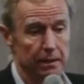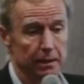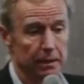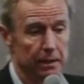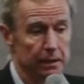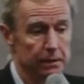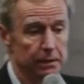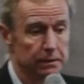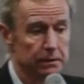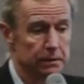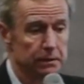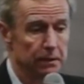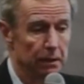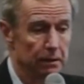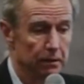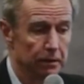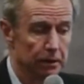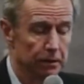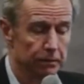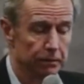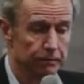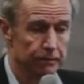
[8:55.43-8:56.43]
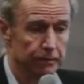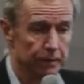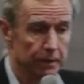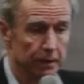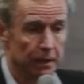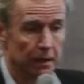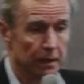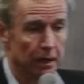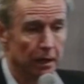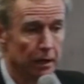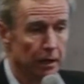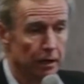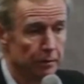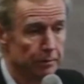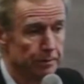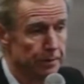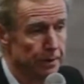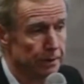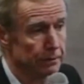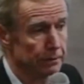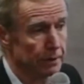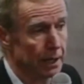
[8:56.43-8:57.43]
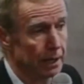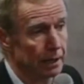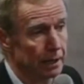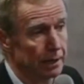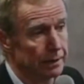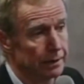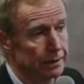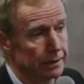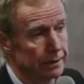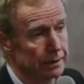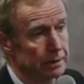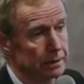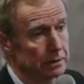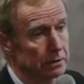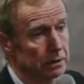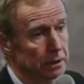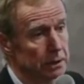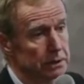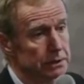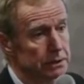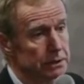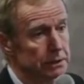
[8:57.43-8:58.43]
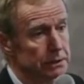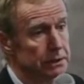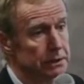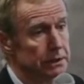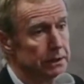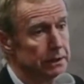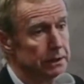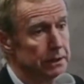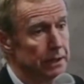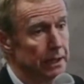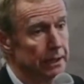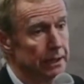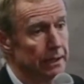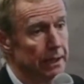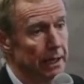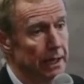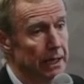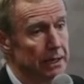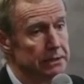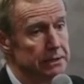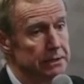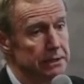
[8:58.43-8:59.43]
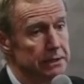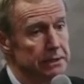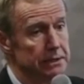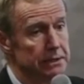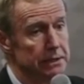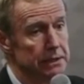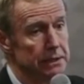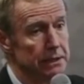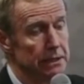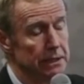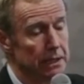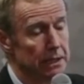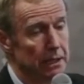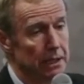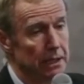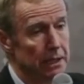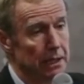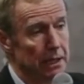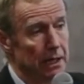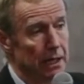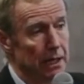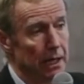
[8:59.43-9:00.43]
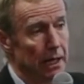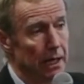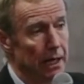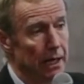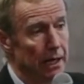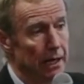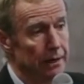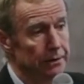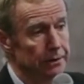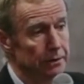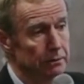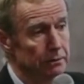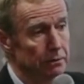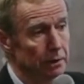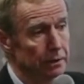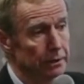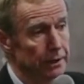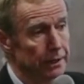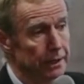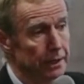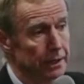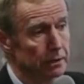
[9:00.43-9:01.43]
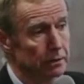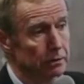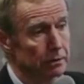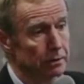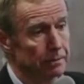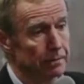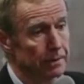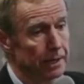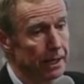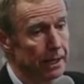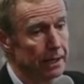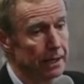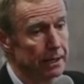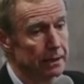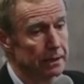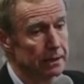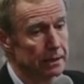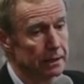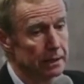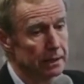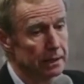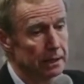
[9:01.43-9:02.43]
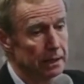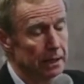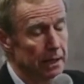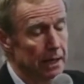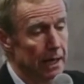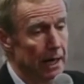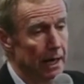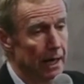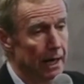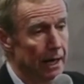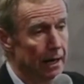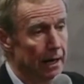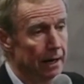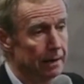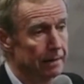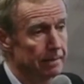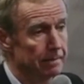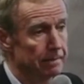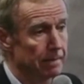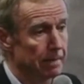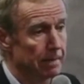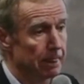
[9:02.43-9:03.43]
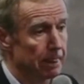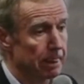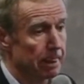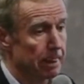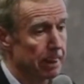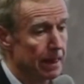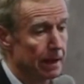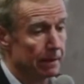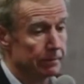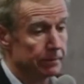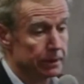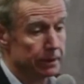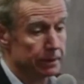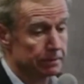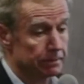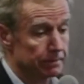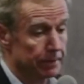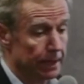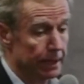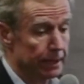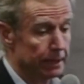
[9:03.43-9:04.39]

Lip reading: There's a lot of hope around content and ICT and the role that it could play. I'm not by